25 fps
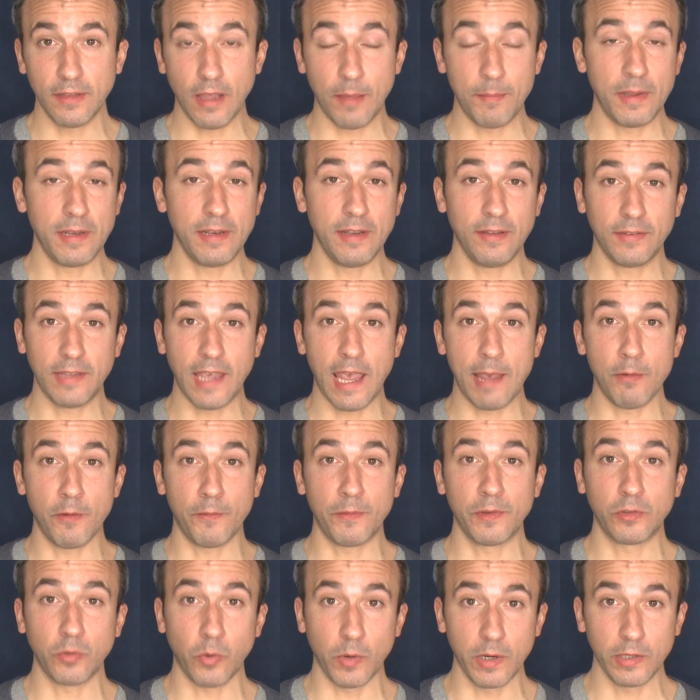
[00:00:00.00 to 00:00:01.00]
I mean, just came off
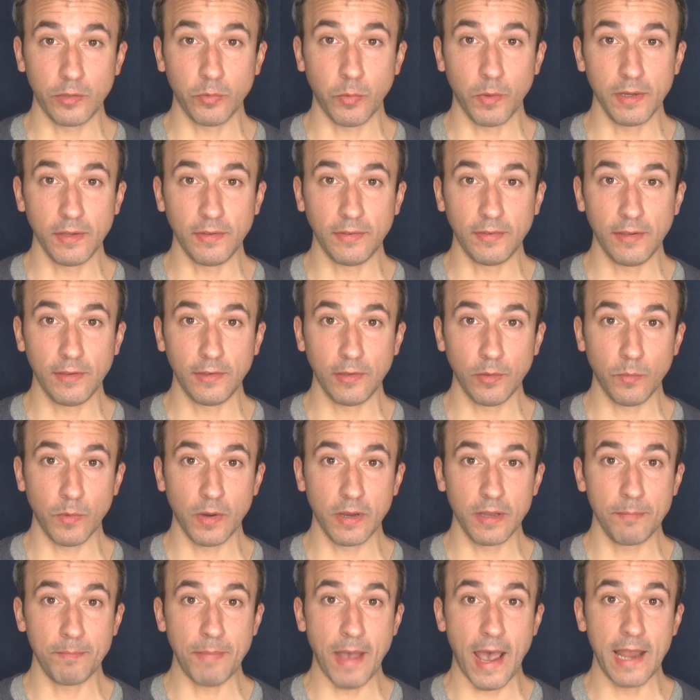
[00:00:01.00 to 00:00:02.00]
a 2020 season
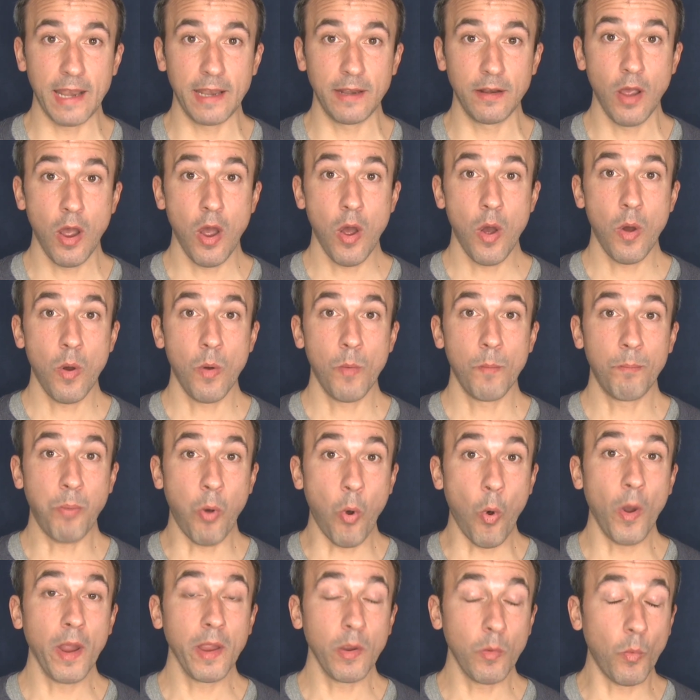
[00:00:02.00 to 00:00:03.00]
where he batted
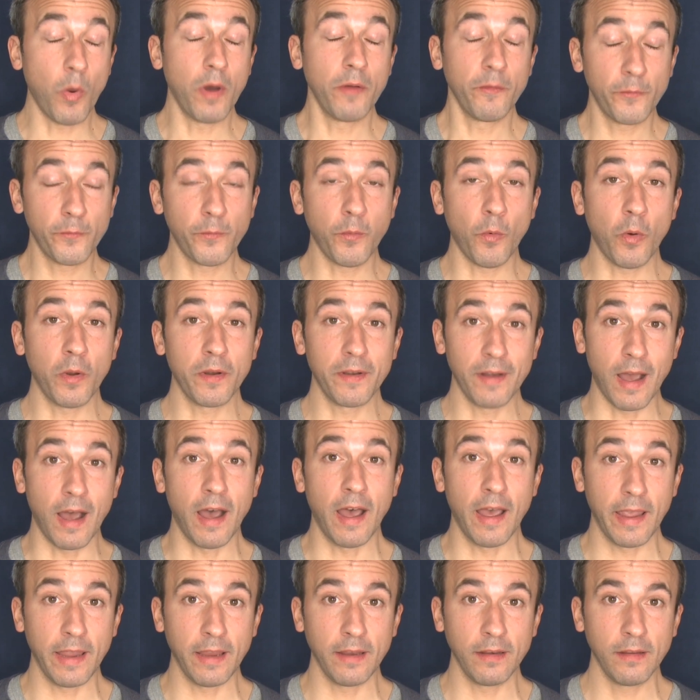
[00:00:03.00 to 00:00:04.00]

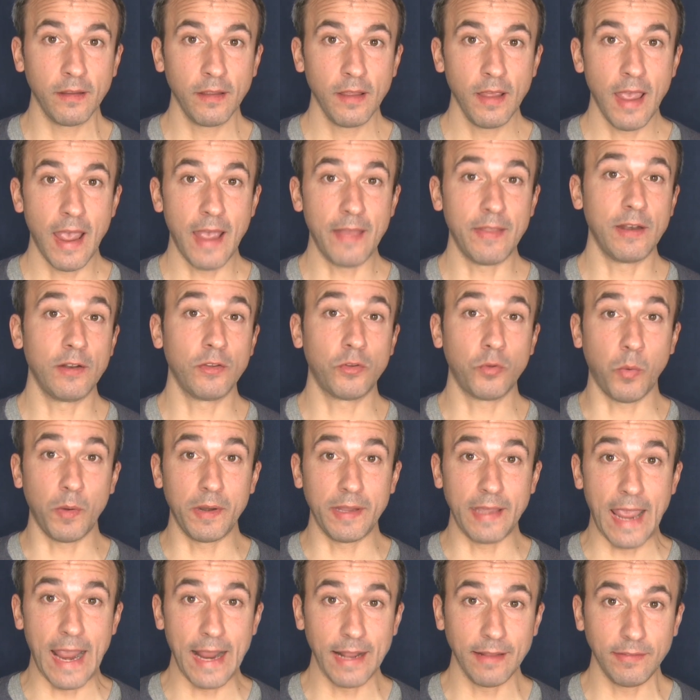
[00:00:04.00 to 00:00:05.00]
.149, and then in
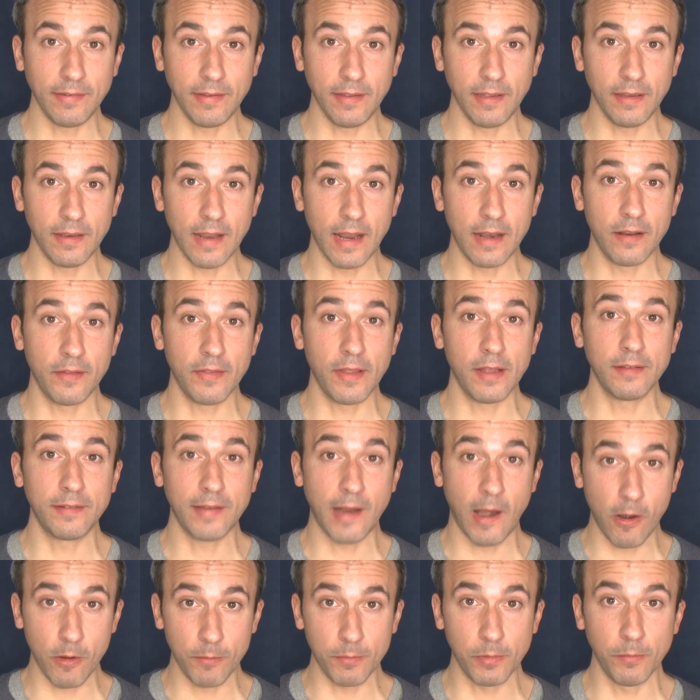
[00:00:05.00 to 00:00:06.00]
2018 had another
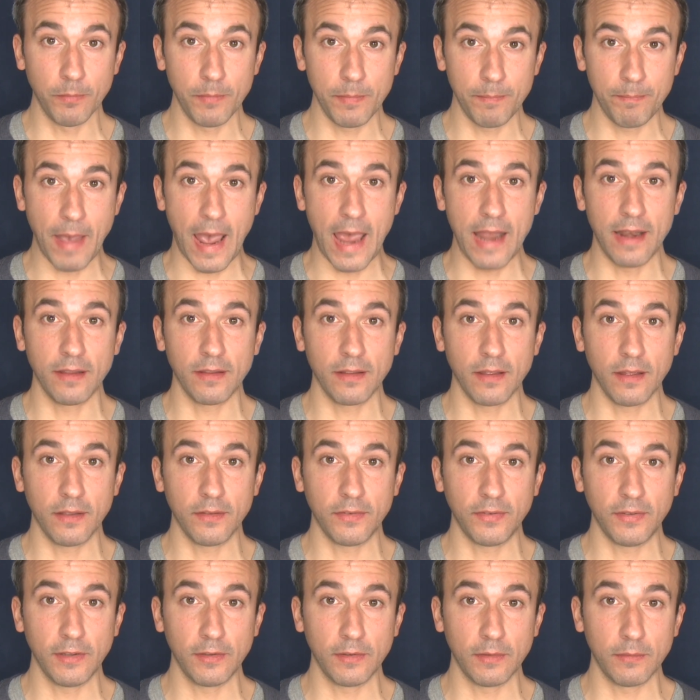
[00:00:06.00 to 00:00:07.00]
terrible batting
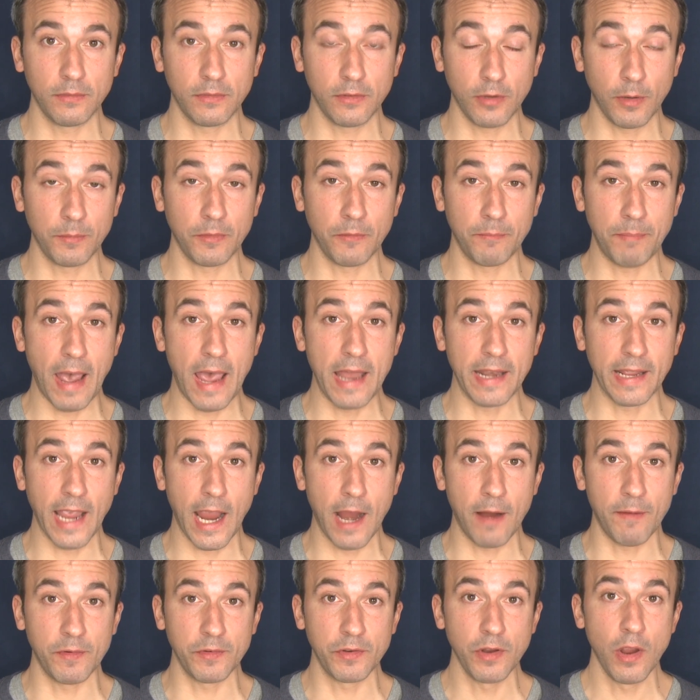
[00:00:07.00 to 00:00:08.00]
season in terms of batting
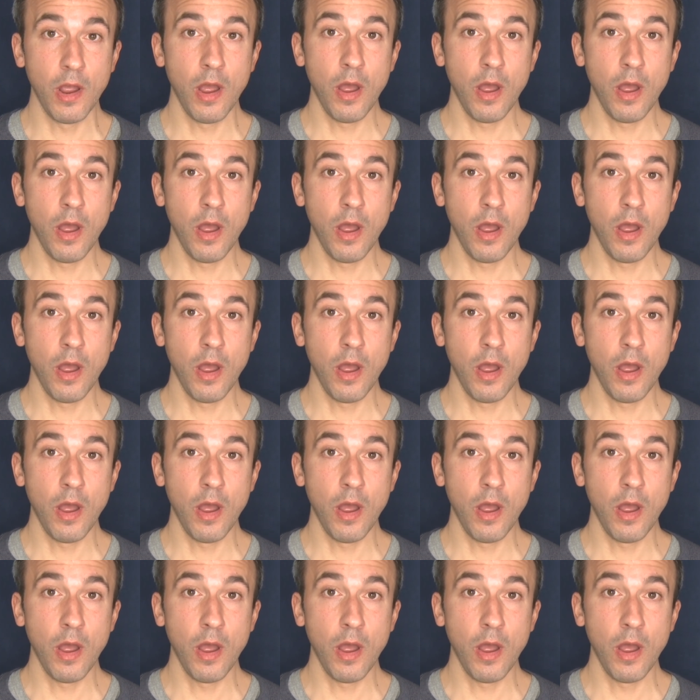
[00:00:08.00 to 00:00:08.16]
average,